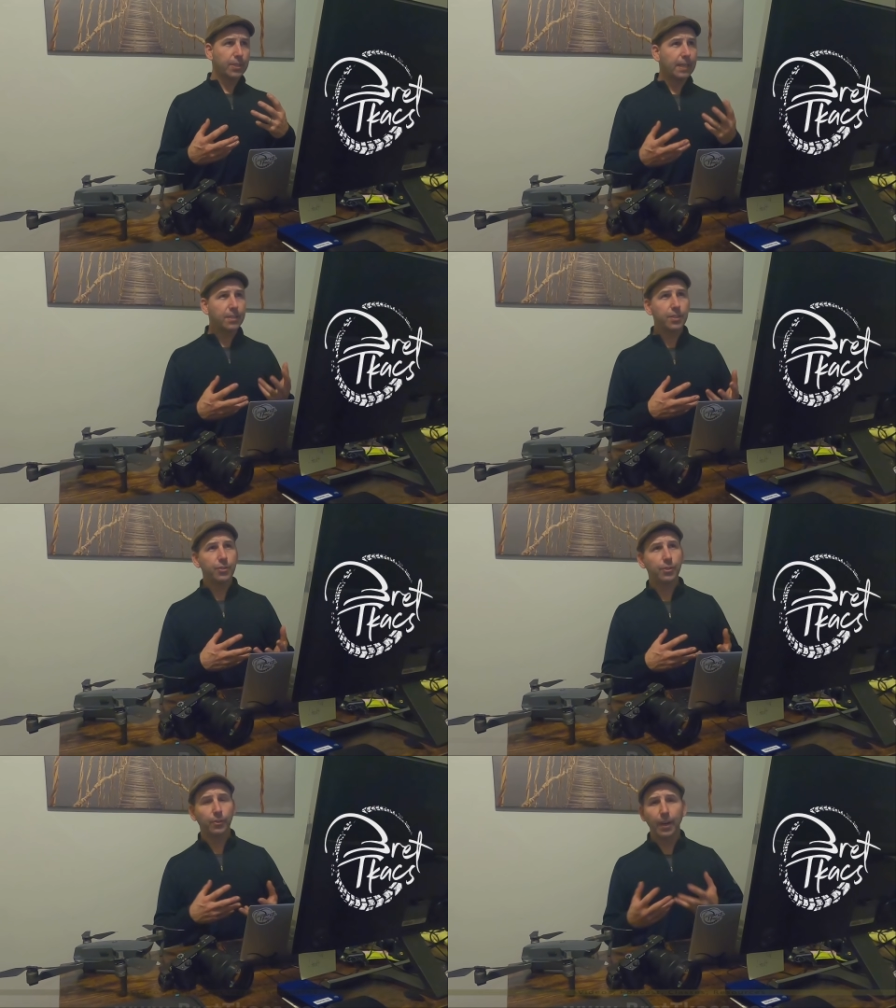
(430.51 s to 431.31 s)
things
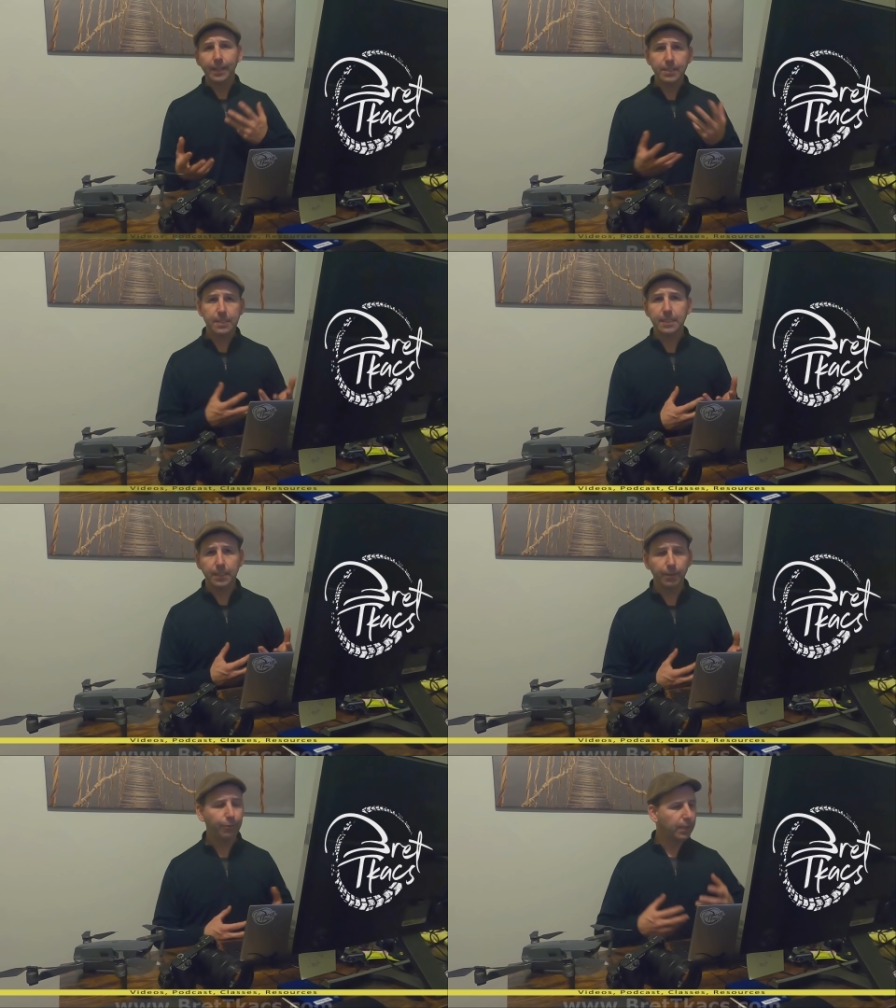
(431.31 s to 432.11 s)
that you'd like to see
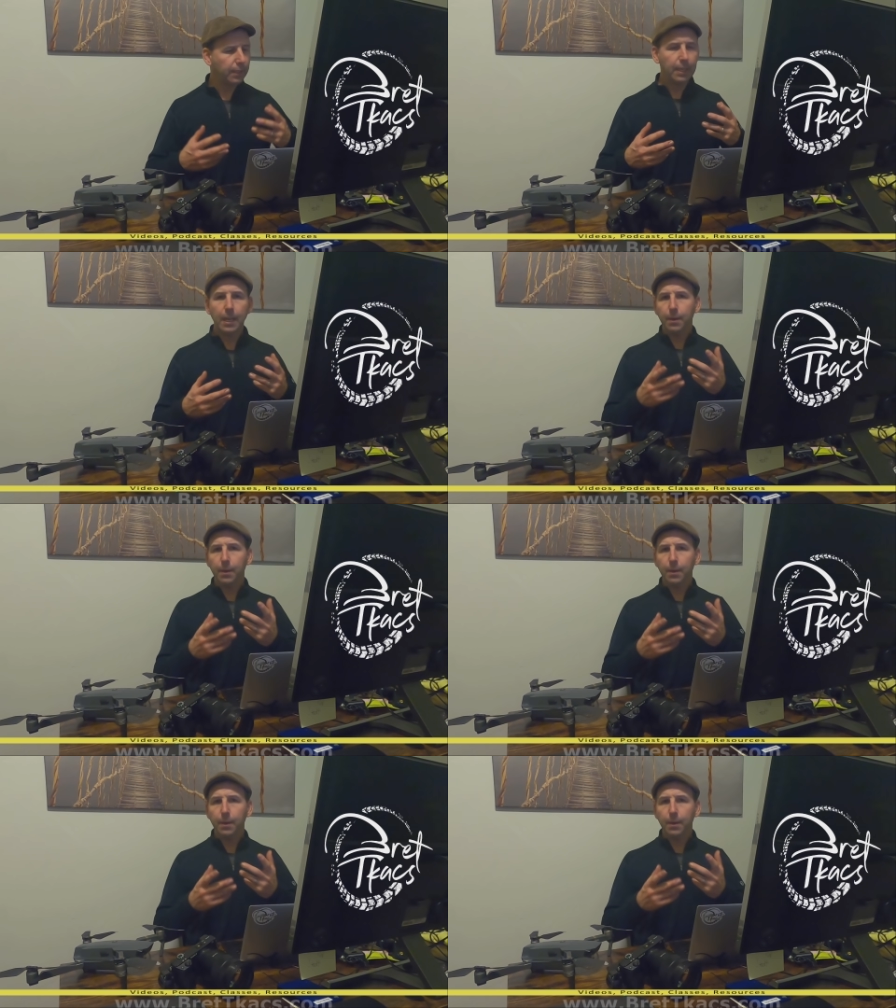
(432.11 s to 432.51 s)
different.